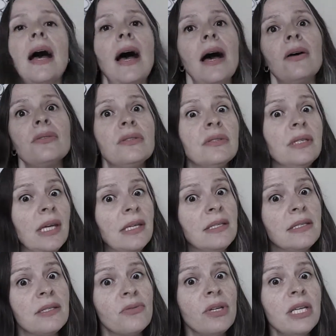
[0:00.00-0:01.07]
How to
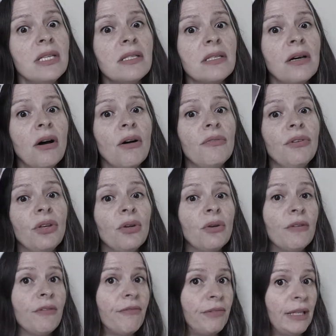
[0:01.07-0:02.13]
get rid of
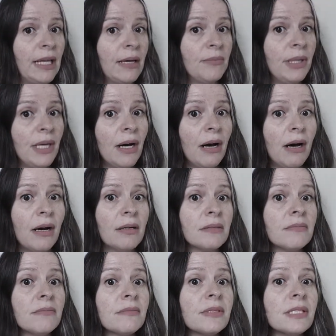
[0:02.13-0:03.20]
your flabby
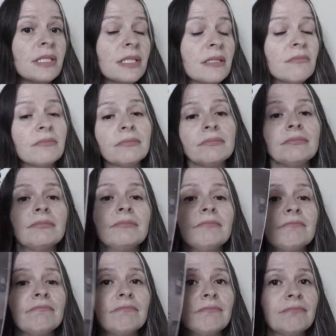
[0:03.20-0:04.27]
arms.
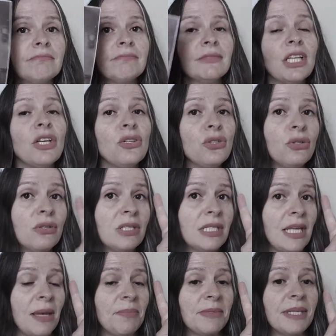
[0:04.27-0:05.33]
Two
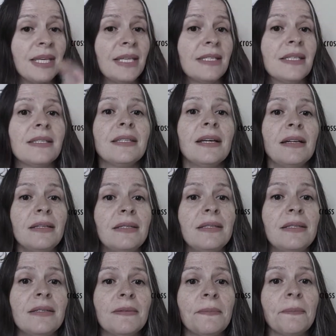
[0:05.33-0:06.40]
steps
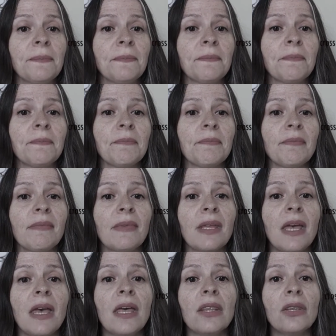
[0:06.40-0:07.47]
exercises.
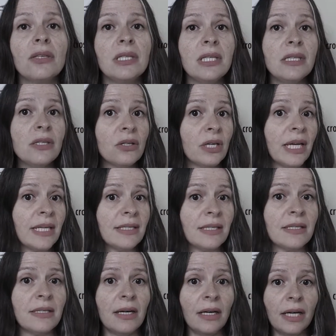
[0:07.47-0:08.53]
The scissor
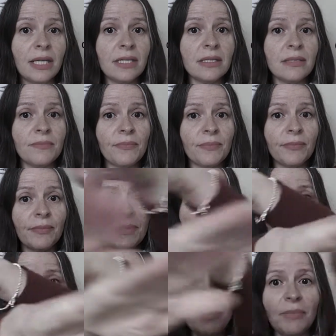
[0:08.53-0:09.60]
exercise.
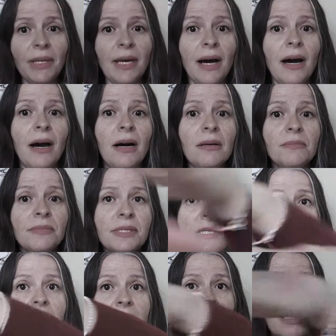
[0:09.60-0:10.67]
Keep the
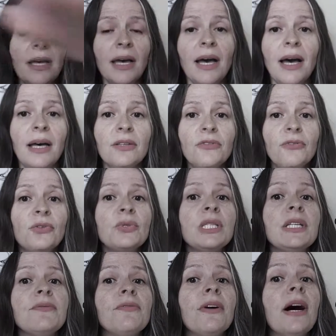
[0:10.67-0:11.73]
arms at
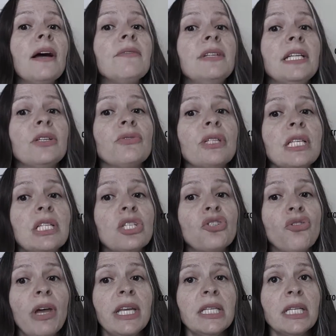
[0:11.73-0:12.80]
forty-five degrees
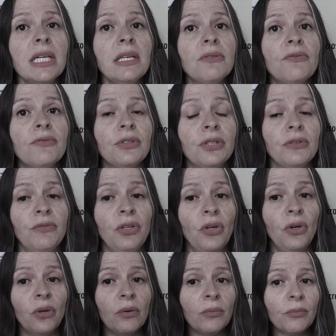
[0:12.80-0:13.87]
straight in front of
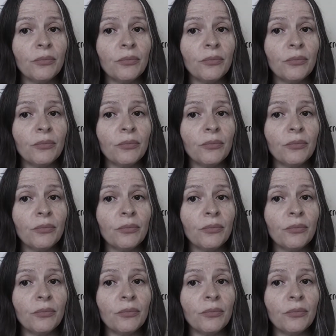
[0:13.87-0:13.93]
you.